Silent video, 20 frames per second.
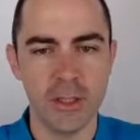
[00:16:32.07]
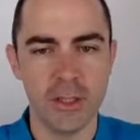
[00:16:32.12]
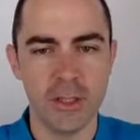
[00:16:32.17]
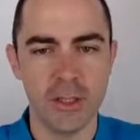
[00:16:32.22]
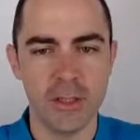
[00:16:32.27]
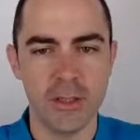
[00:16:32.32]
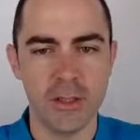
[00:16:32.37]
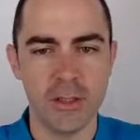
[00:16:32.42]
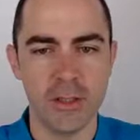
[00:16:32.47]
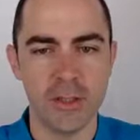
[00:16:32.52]

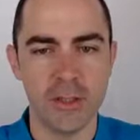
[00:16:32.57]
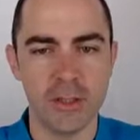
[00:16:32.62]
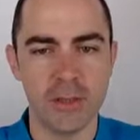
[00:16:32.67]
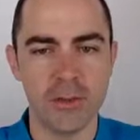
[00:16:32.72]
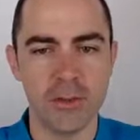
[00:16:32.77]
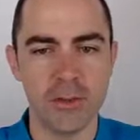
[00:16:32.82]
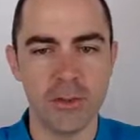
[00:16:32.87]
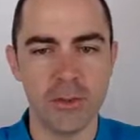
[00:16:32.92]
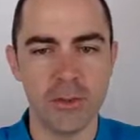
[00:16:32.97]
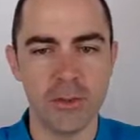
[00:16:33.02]
And there are
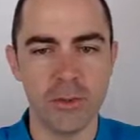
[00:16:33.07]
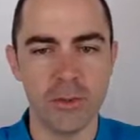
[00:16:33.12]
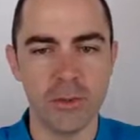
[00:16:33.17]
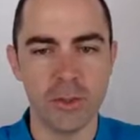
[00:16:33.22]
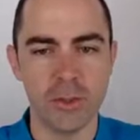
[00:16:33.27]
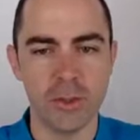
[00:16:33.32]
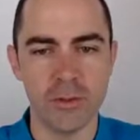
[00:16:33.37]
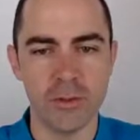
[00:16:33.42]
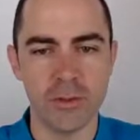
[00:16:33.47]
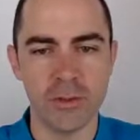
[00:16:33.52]
actually two,
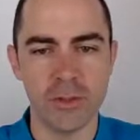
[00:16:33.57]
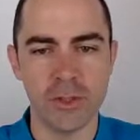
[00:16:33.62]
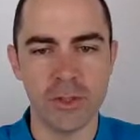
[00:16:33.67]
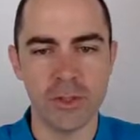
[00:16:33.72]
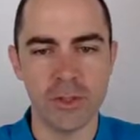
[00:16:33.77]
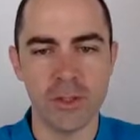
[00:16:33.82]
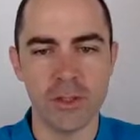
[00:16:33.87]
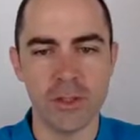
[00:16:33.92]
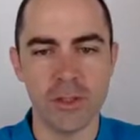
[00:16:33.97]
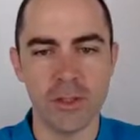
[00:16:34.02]
one for
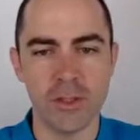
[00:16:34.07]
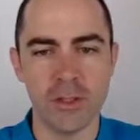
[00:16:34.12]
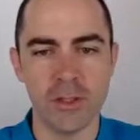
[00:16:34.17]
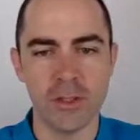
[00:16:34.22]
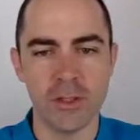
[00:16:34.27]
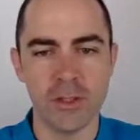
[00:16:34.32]
each car.